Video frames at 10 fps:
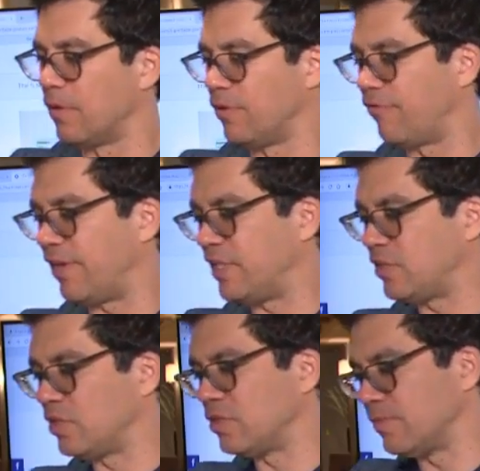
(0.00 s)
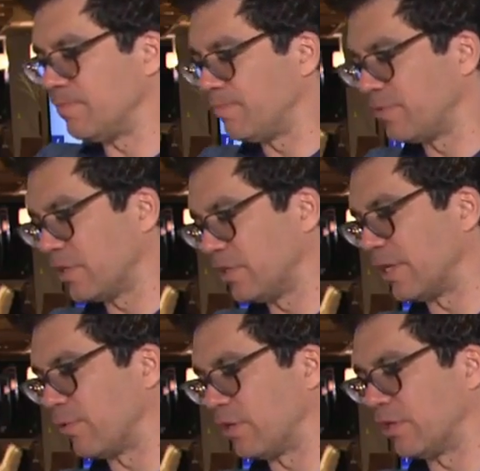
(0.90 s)
on the phases because
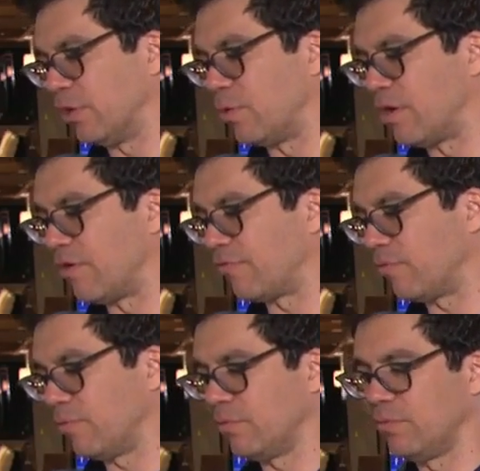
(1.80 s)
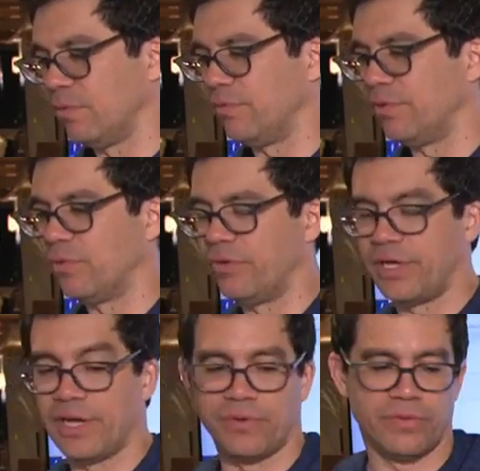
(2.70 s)
I want to go off what we
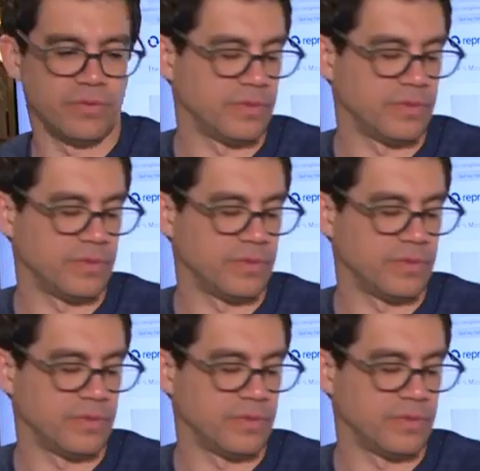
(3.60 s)
wrote out.